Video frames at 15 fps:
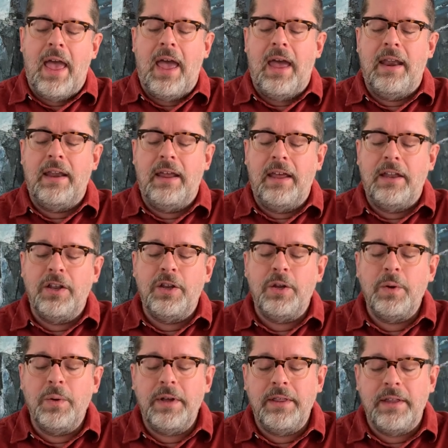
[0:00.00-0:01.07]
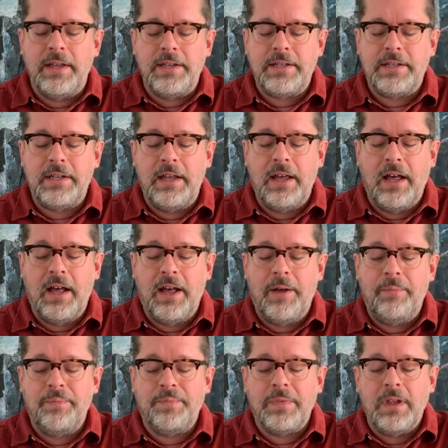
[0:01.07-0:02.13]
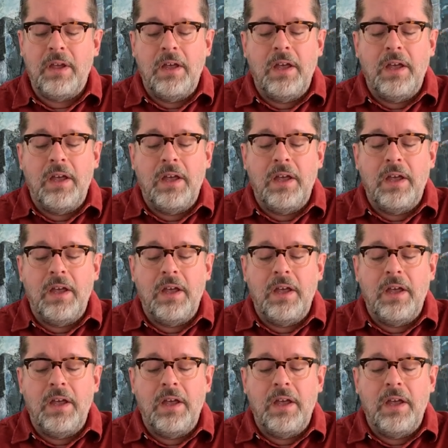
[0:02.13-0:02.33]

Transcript: And in doing this, um,